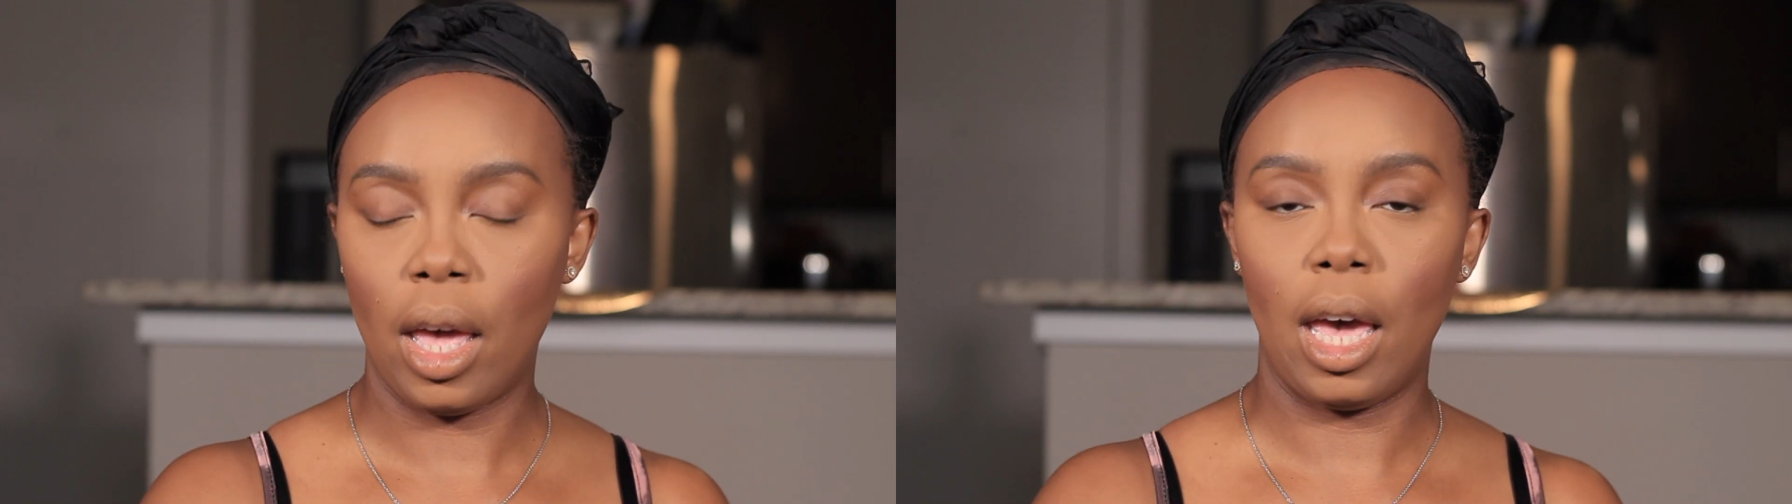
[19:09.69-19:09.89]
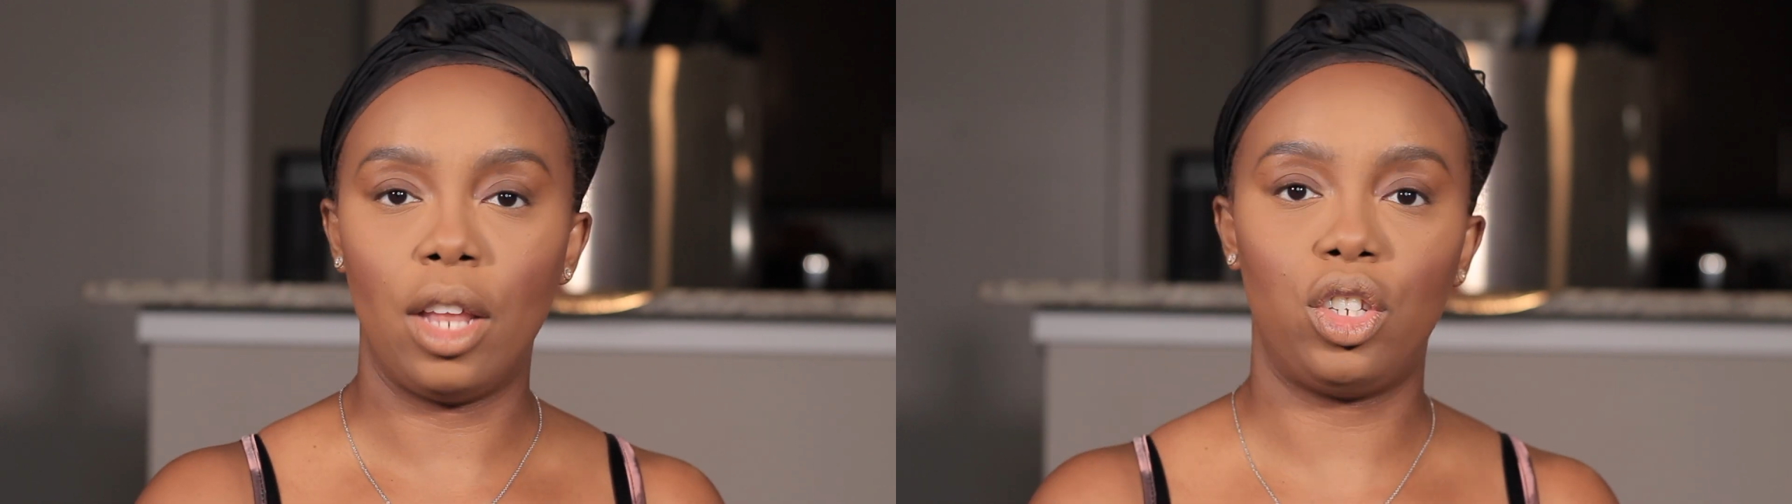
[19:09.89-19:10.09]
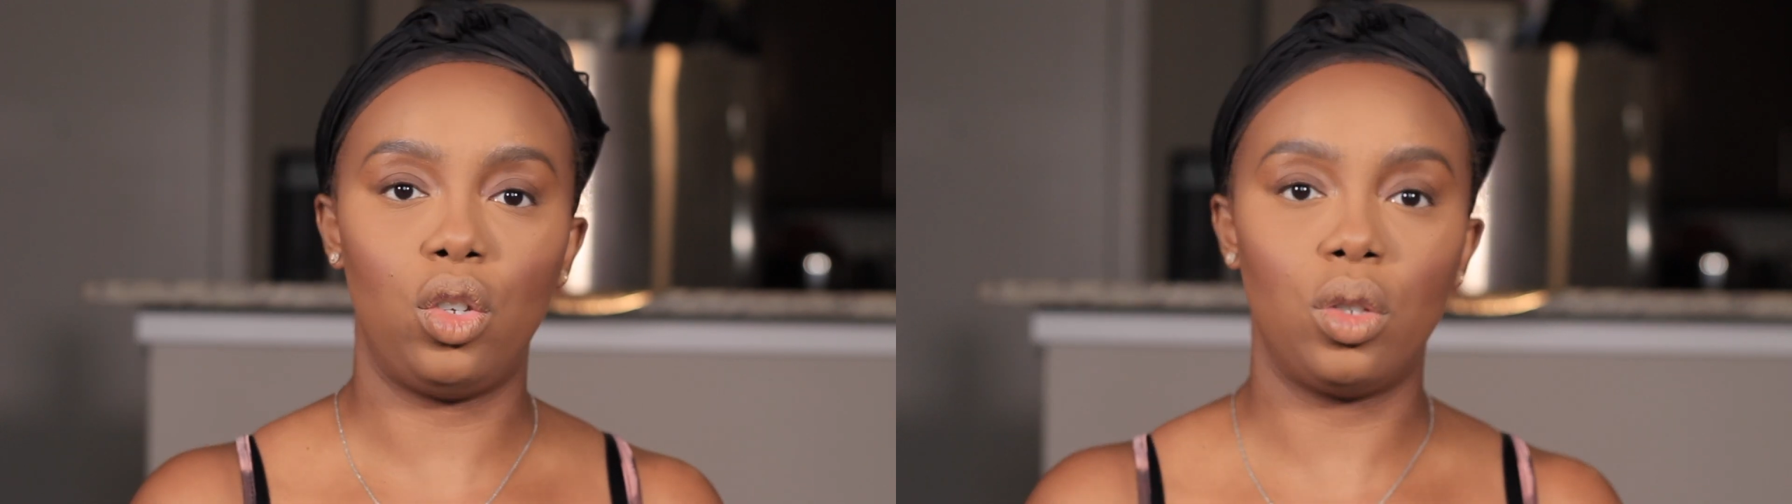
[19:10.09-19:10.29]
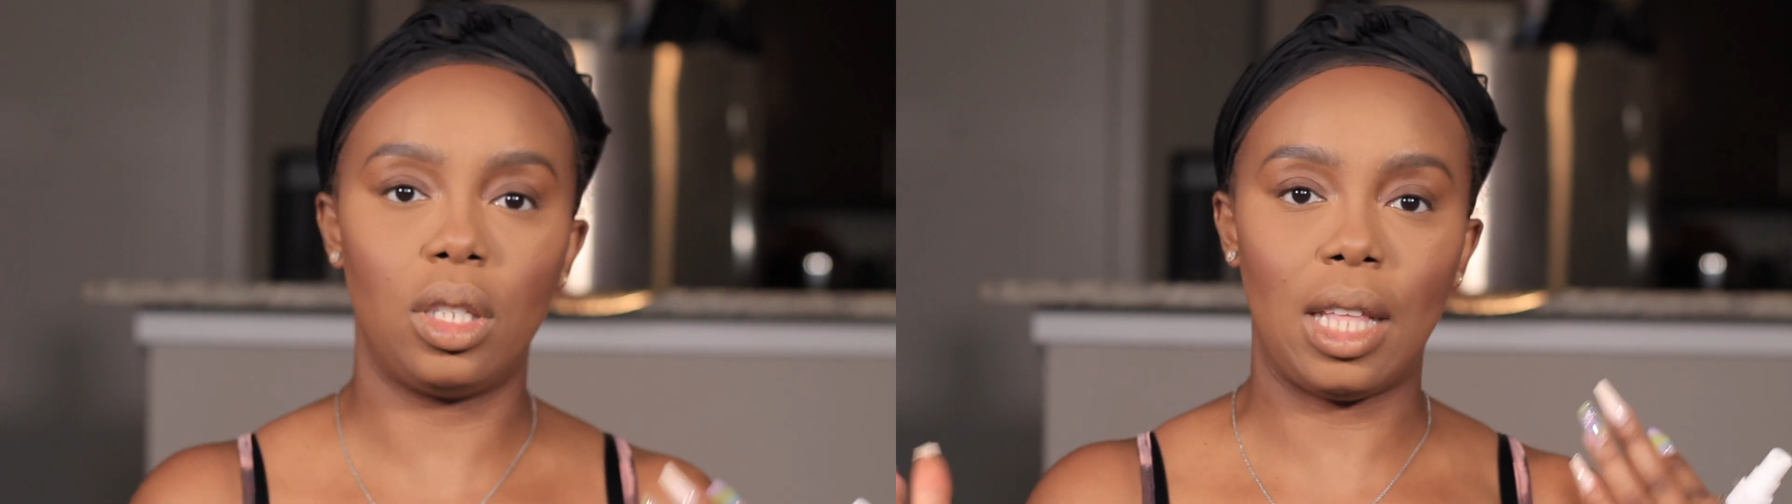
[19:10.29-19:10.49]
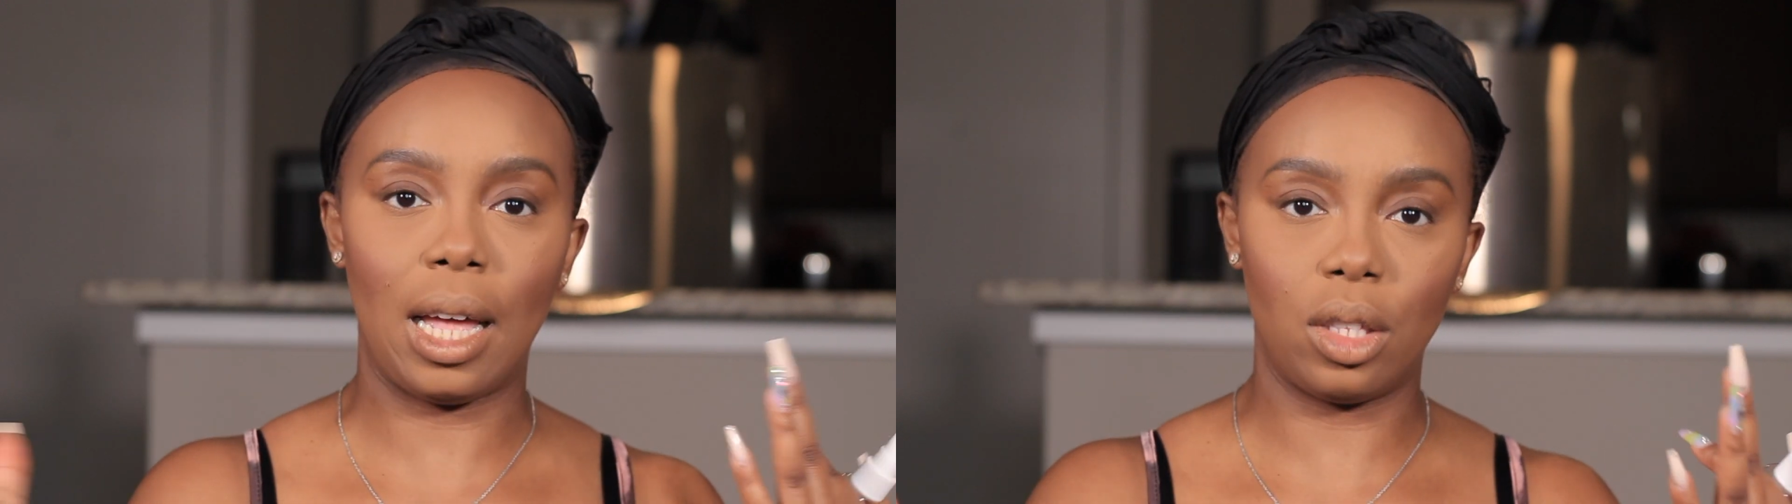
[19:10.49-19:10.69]
and she uses
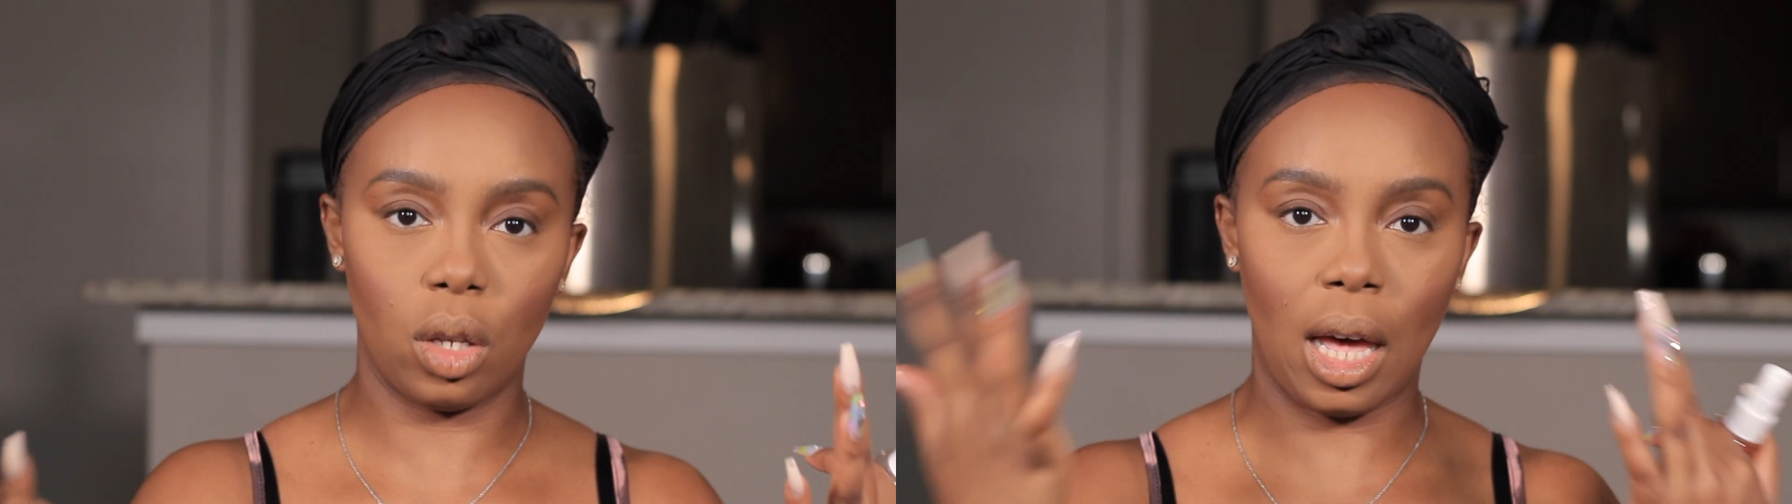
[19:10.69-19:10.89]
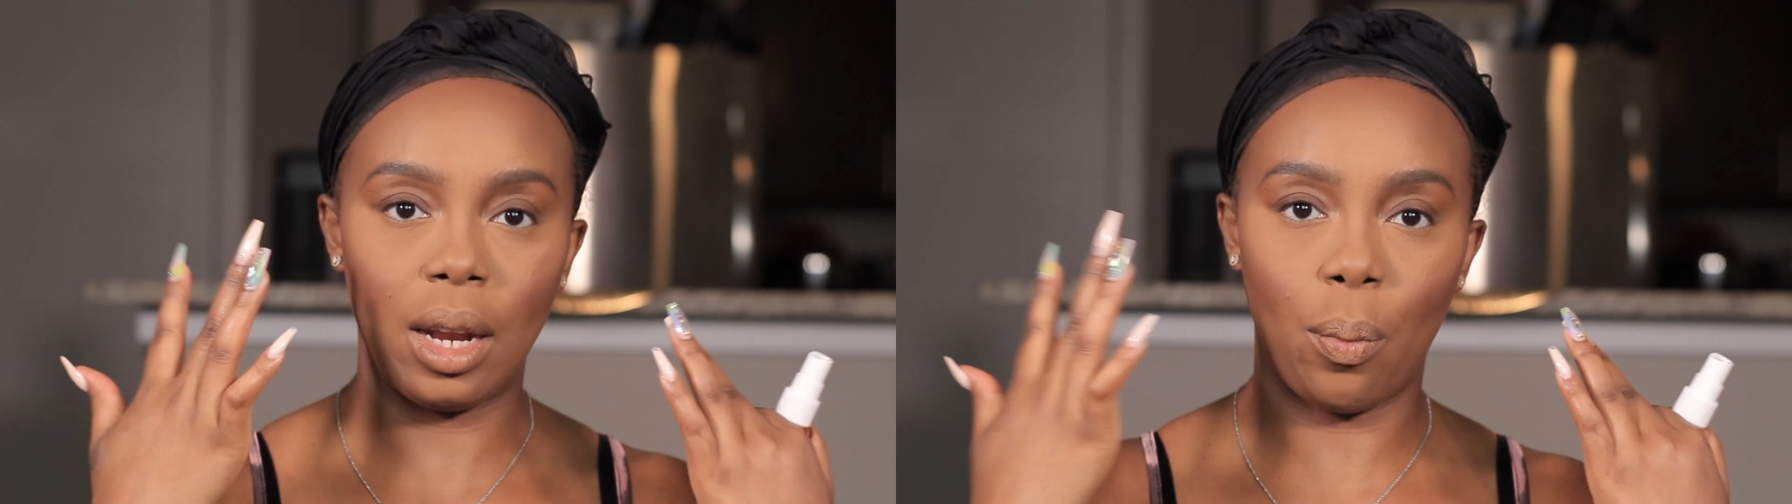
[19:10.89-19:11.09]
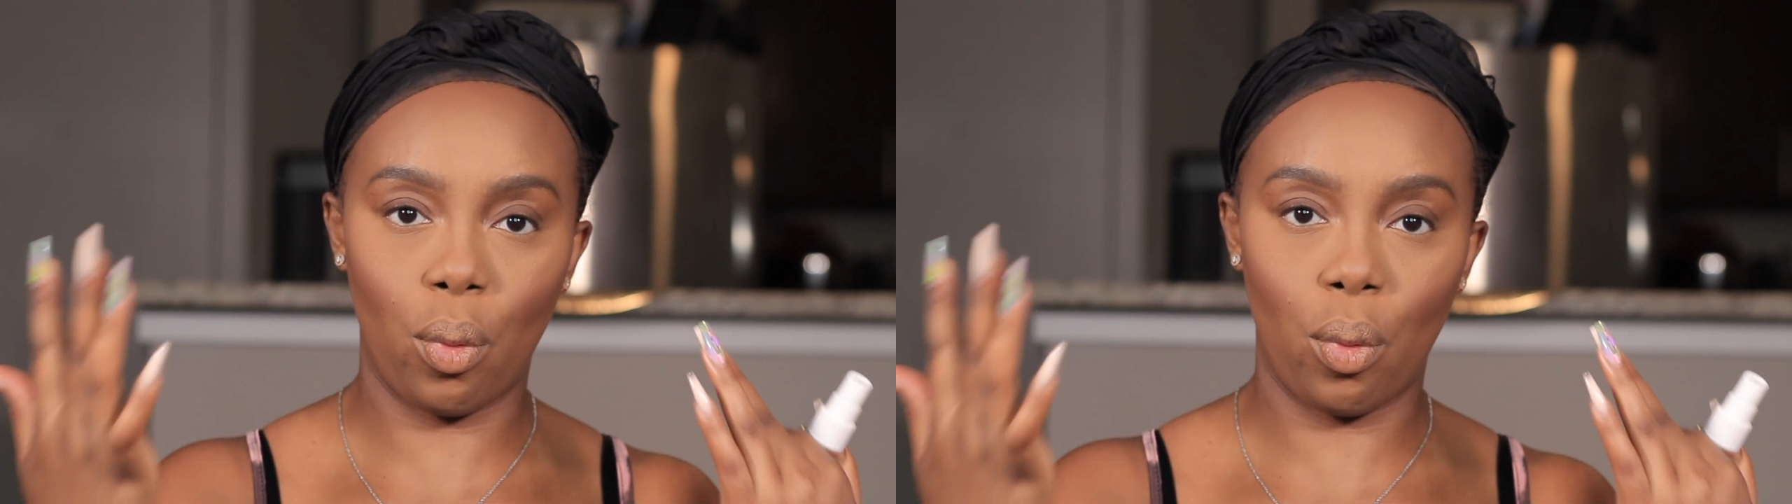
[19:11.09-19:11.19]
that to kind of